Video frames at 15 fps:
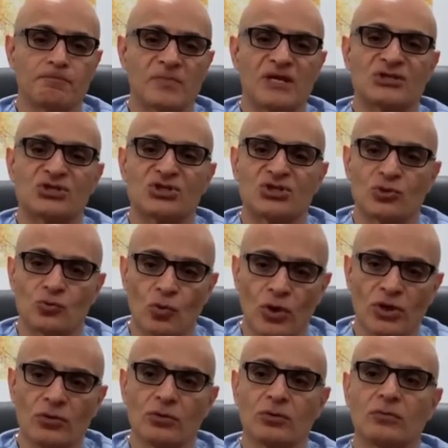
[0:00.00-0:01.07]

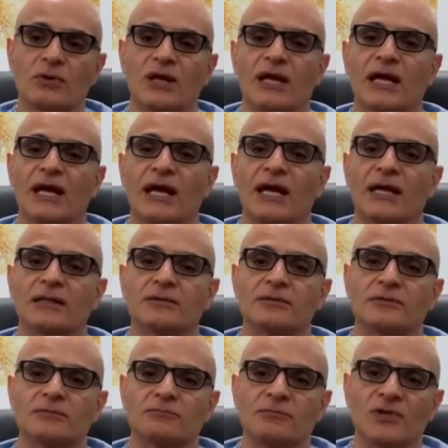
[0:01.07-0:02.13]
steroidal and
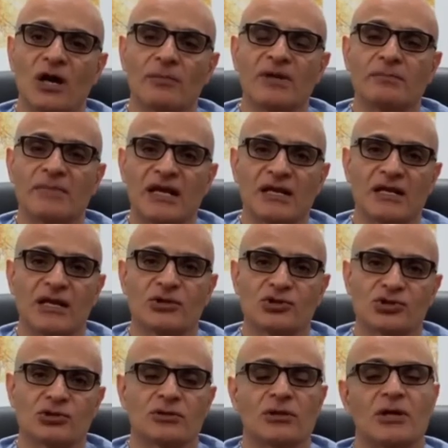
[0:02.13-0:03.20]
numbing
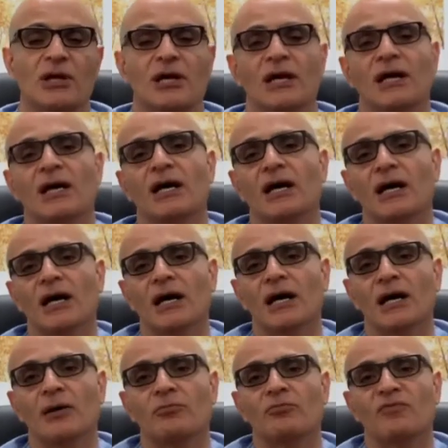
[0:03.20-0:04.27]
medication
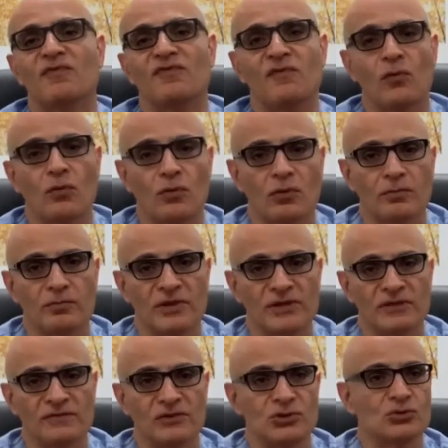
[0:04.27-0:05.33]
for
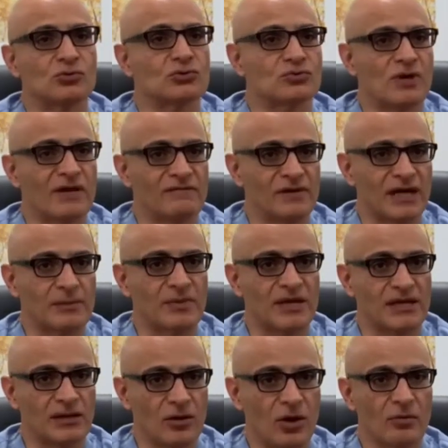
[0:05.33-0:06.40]
individuals who have neck pain
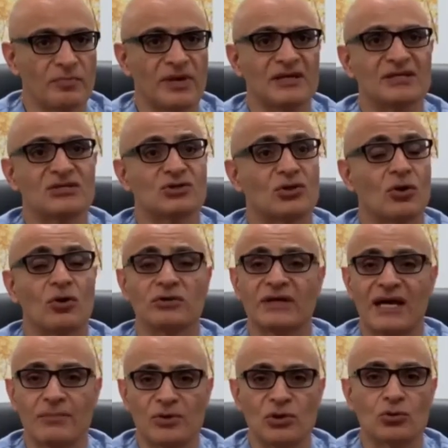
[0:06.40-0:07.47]
and arm pain. These are called
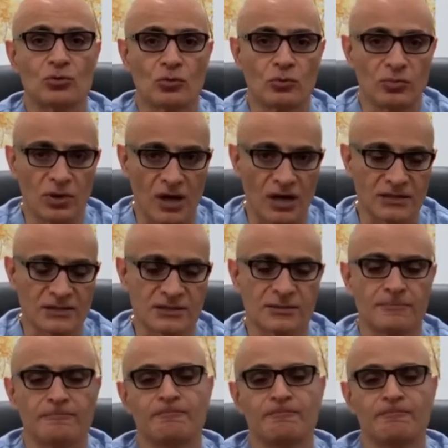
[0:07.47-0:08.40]
epidural blocks,